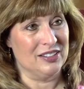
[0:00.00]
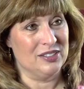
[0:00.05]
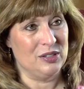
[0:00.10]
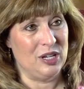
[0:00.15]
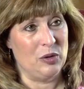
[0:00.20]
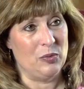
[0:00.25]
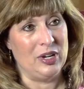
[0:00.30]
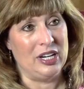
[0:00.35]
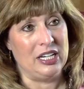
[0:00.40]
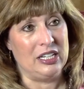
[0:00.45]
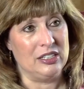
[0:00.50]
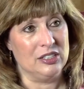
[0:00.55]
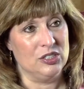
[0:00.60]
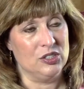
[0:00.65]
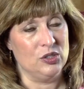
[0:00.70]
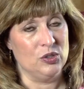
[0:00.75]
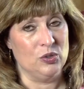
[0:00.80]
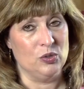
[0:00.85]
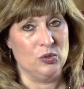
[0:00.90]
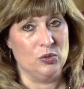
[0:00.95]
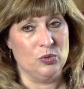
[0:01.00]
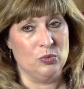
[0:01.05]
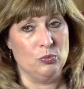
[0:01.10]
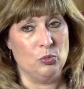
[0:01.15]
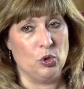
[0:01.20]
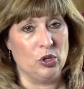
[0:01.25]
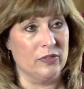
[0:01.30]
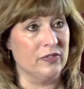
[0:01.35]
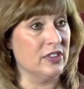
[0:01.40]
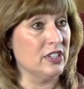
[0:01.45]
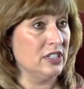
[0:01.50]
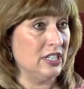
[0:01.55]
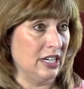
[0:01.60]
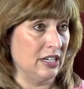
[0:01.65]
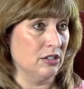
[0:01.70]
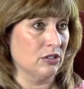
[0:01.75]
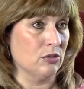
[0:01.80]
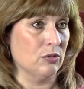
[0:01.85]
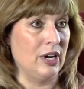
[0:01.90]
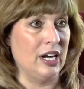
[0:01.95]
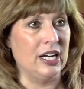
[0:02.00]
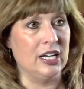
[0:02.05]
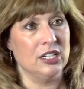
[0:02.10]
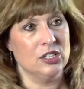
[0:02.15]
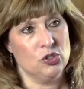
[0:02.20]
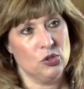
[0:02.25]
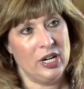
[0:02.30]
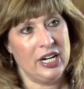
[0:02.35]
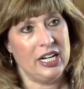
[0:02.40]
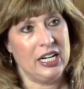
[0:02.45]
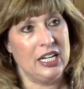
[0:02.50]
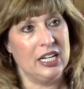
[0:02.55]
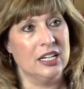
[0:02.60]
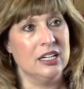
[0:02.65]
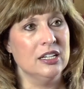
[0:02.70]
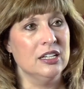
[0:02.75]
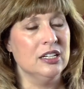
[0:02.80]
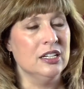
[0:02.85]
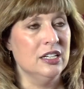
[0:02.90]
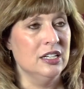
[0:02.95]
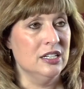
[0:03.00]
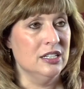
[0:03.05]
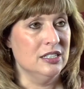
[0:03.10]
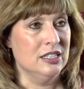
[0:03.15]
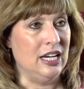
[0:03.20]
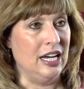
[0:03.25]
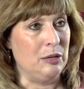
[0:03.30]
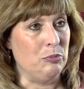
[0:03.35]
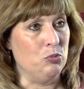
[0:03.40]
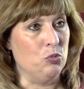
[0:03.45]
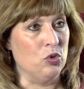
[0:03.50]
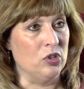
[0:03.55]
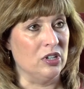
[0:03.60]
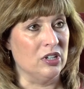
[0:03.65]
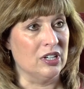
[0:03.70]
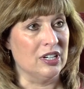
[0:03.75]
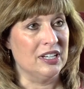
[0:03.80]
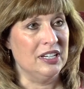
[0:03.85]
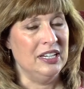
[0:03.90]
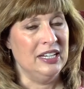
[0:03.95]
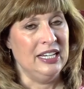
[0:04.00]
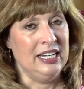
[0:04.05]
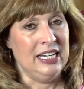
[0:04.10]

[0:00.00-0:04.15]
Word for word: So I went into more of the technical writing training type work.